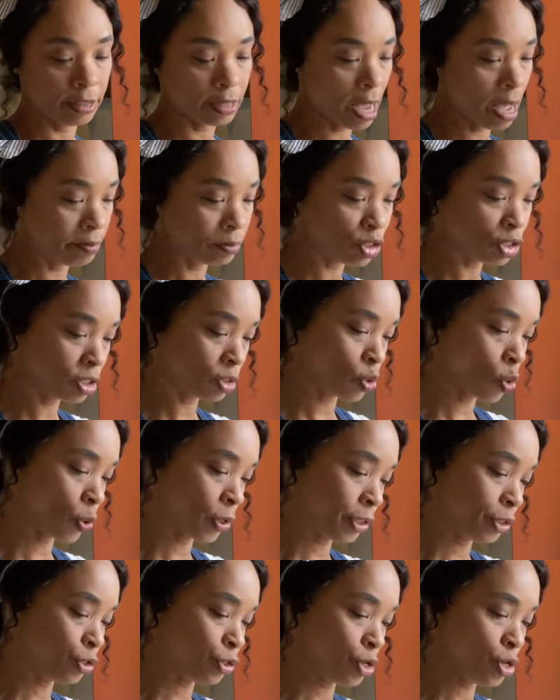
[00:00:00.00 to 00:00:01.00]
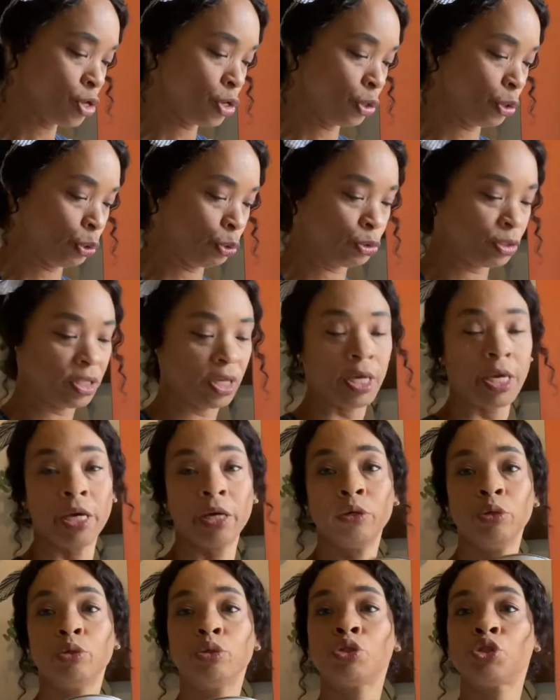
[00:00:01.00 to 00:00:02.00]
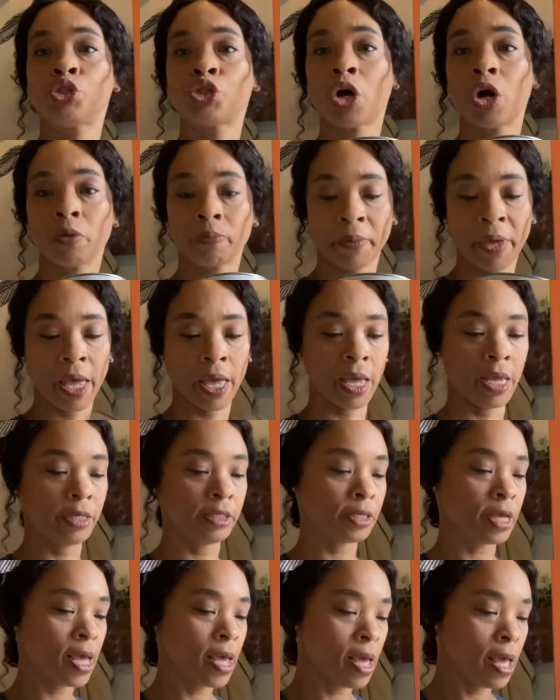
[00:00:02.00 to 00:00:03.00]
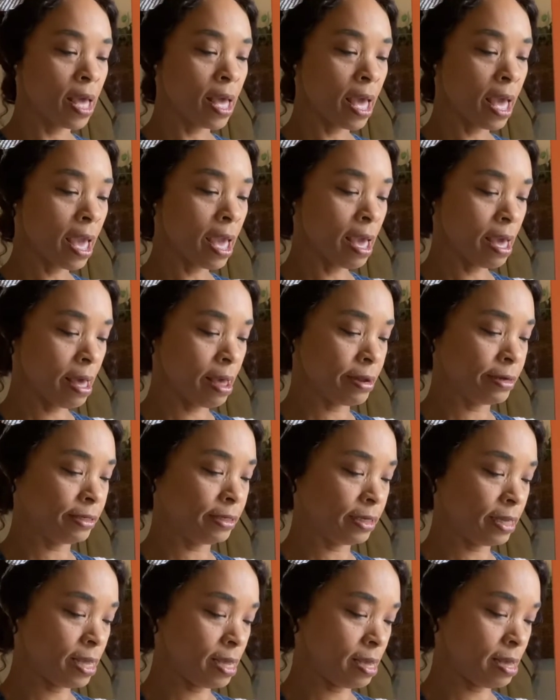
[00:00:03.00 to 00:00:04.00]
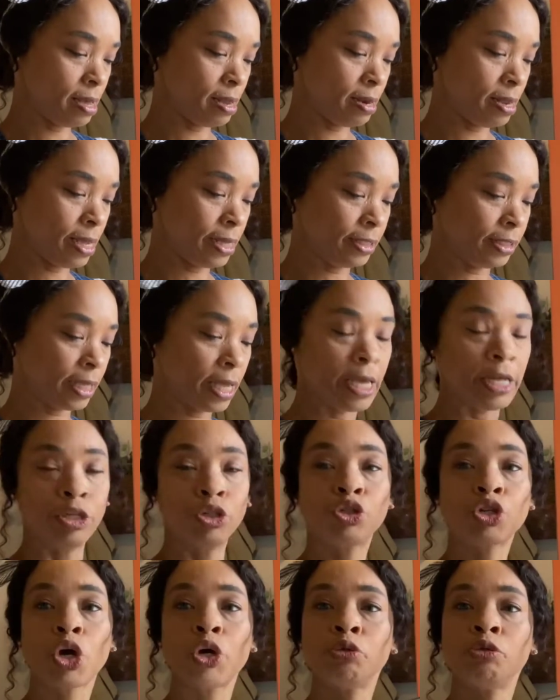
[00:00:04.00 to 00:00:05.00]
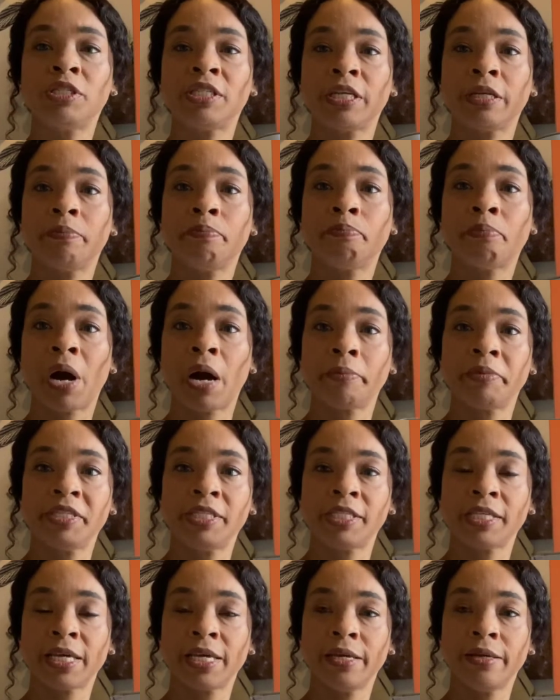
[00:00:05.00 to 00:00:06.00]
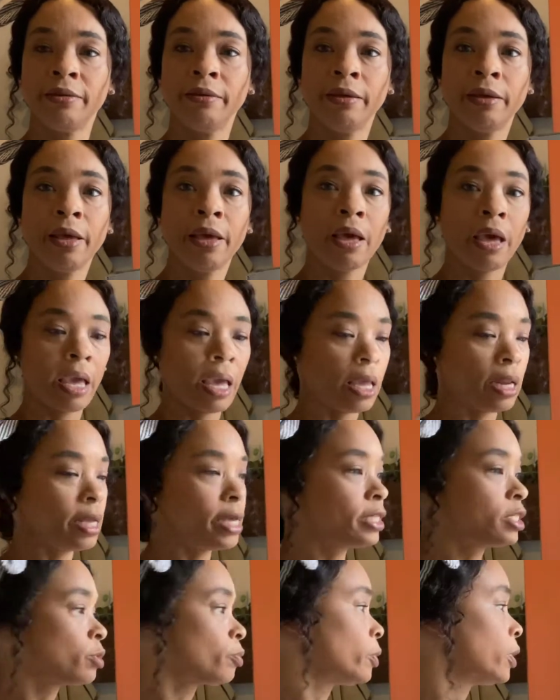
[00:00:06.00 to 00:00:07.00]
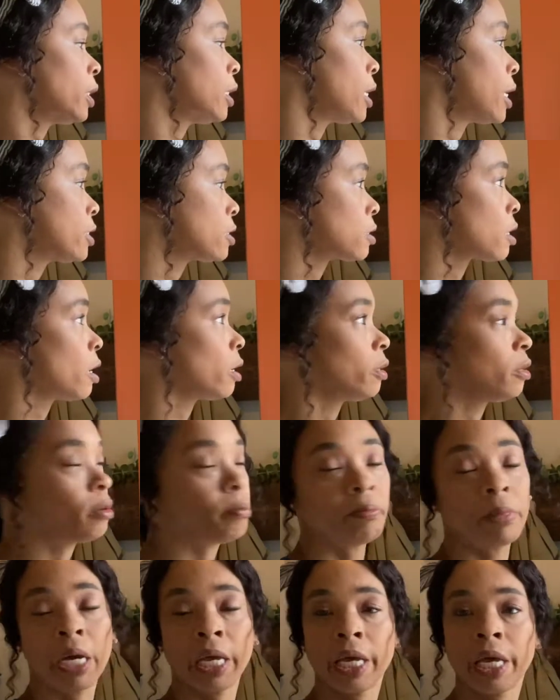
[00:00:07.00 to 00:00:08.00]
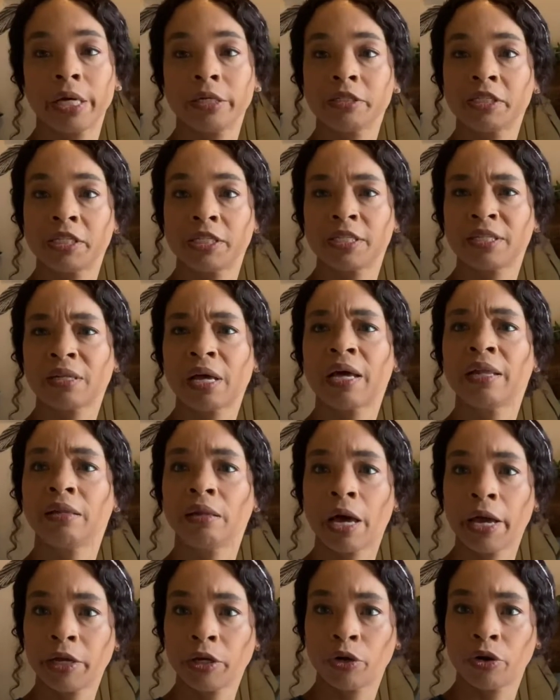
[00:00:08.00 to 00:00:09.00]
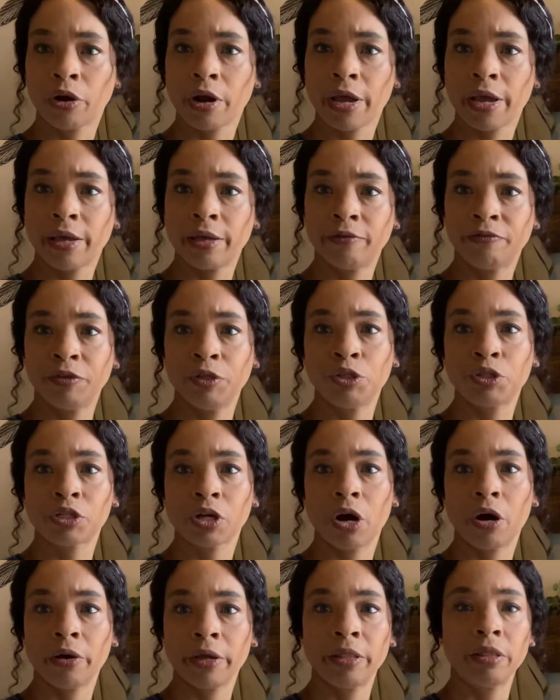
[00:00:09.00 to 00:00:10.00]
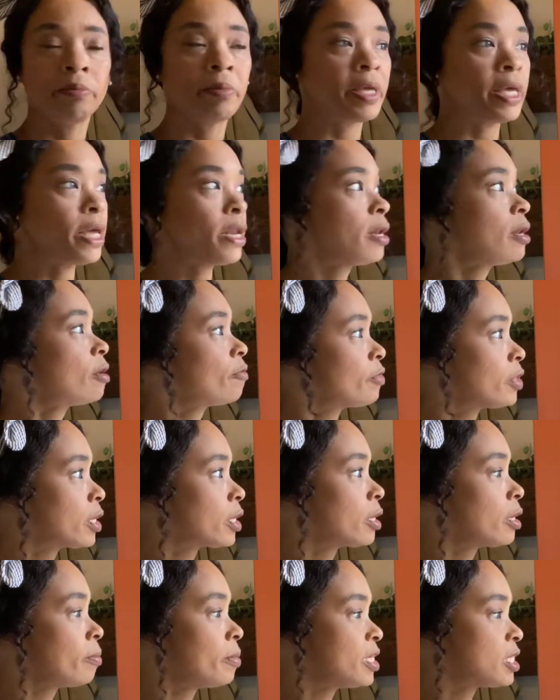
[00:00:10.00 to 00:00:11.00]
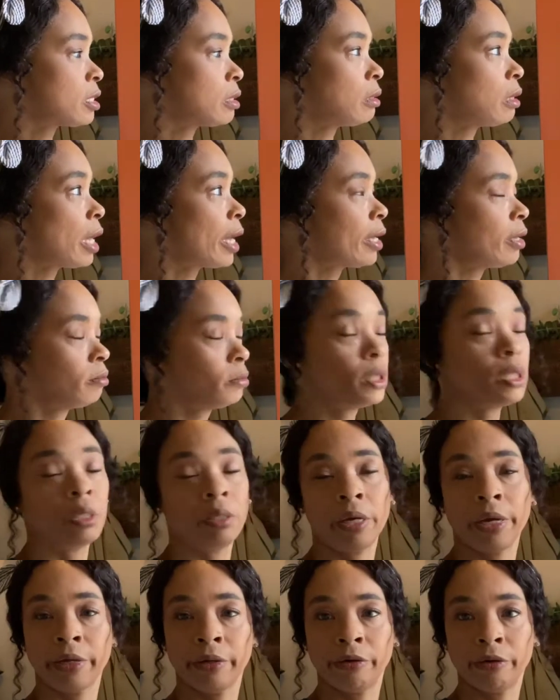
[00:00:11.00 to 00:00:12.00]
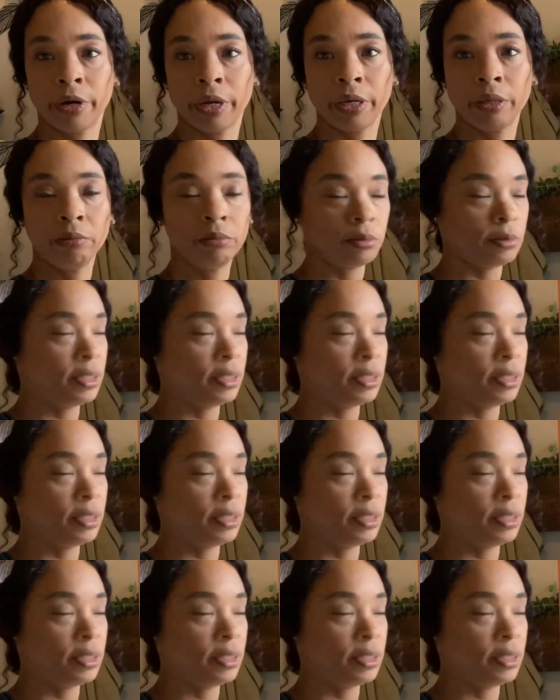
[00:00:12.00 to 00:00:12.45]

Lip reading: I'm just going to use the Kills chalk paint, and it is in Toasted Poppy Seed, and it's a really nice color. My house is a light gray. If you saw in the beginning of the clip, it's a light gray.